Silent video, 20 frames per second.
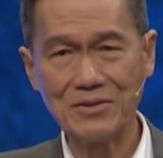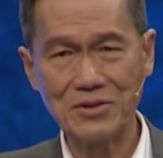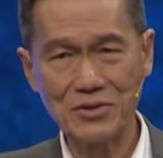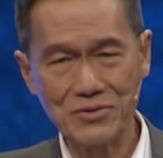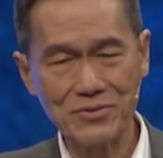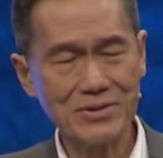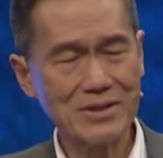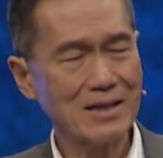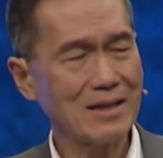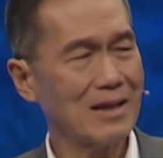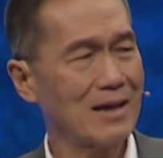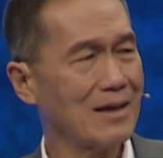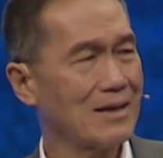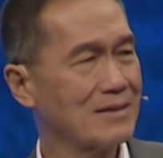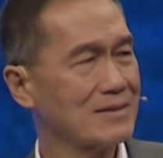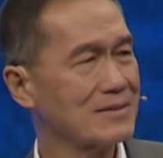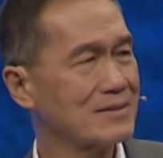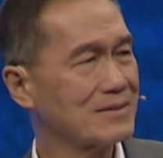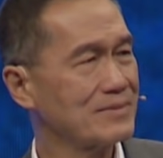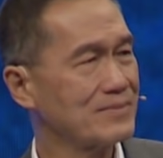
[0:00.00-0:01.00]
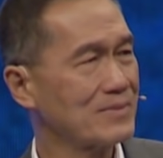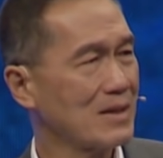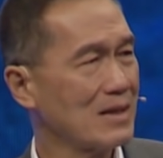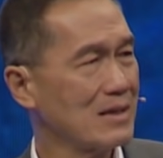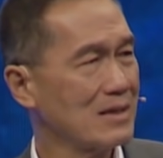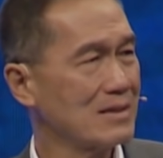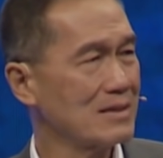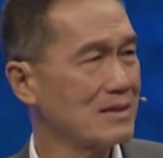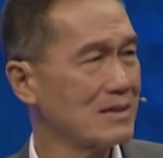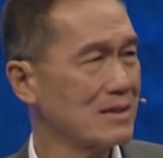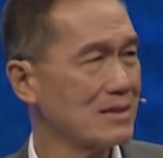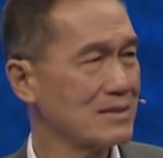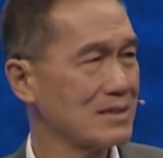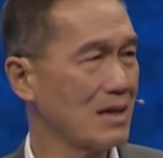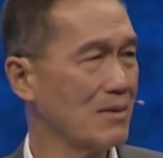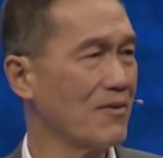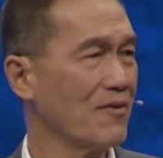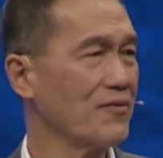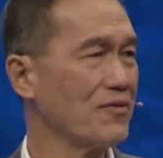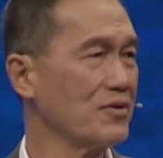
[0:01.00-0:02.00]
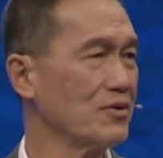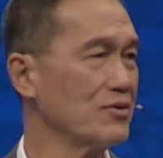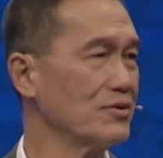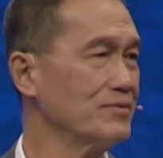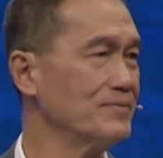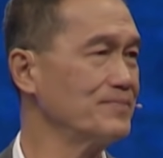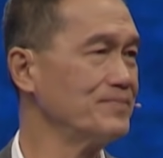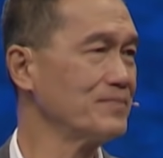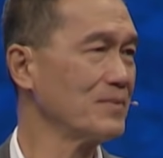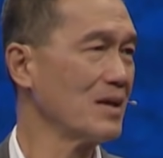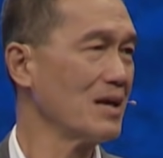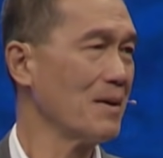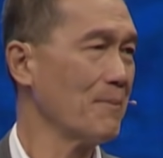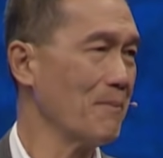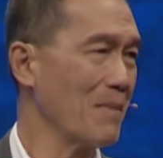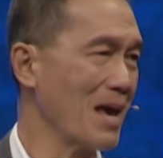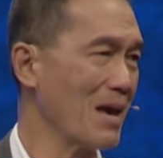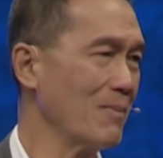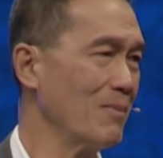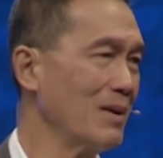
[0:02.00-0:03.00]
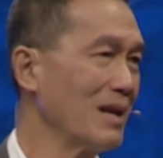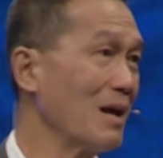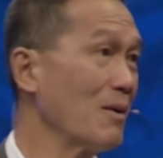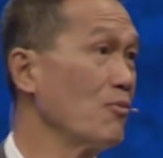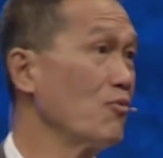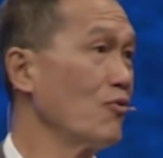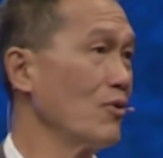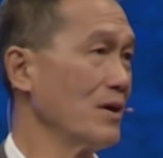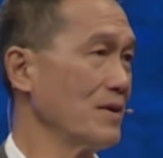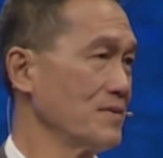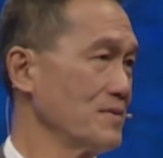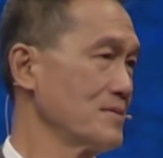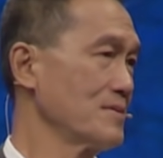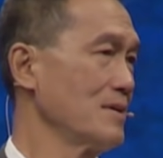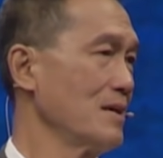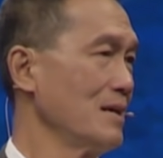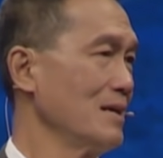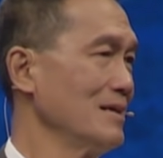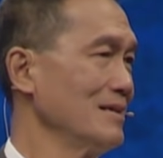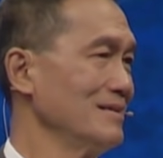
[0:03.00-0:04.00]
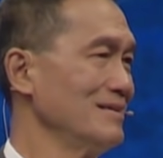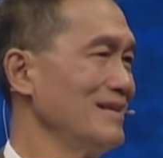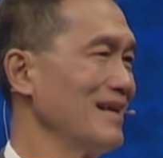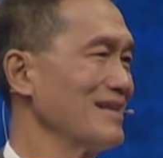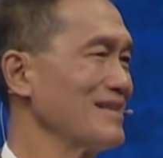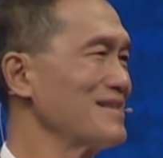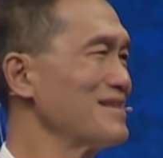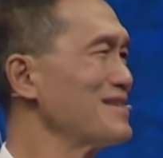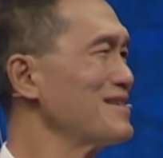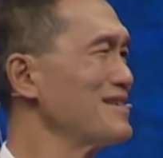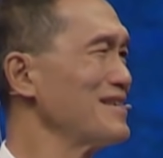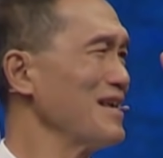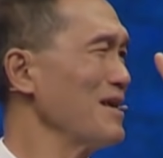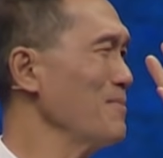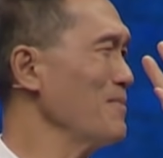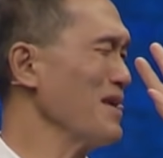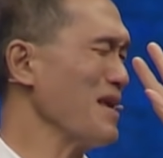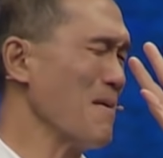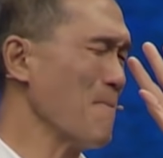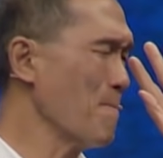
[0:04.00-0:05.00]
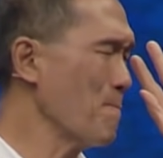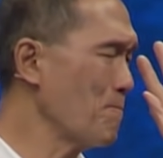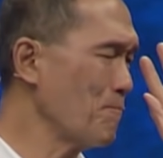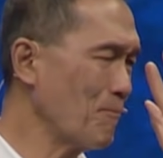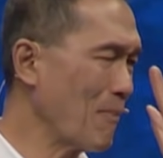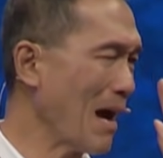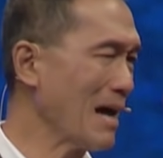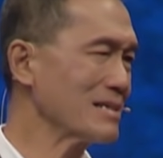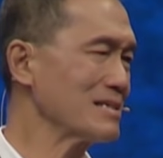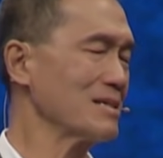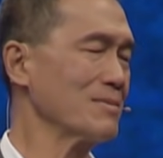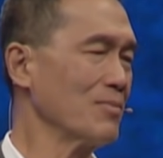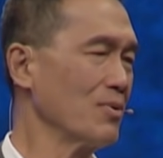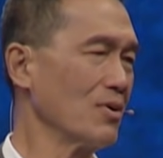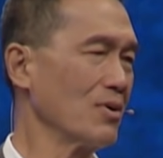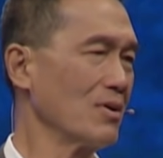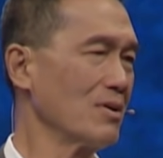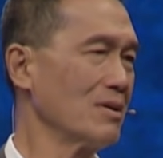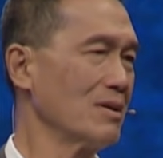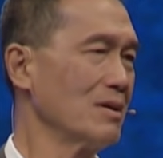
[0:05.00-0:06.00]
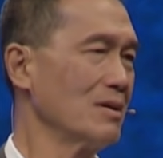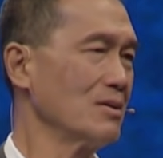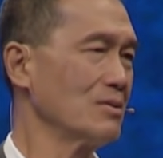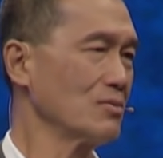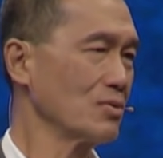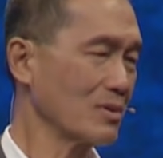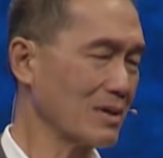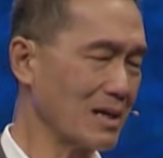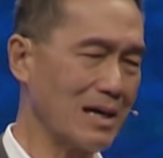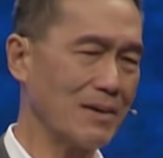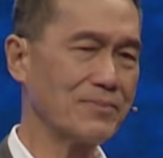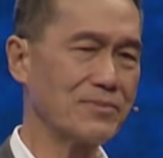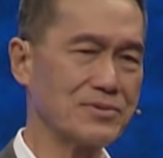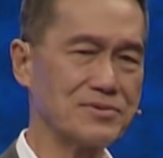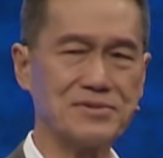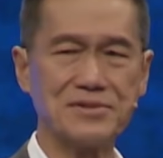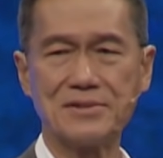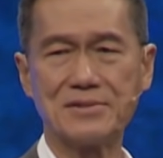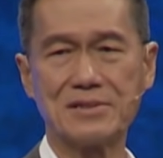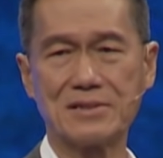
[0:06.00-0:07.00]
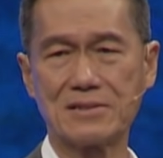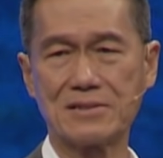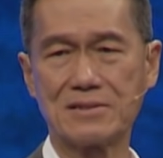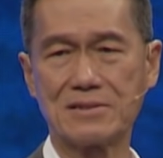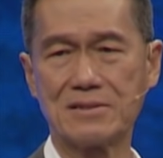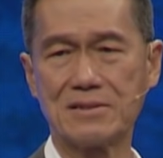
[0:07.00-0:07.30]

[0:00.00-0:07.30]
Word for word: Do you realize some of you may have loved ones that seem impossible to come to Jesus?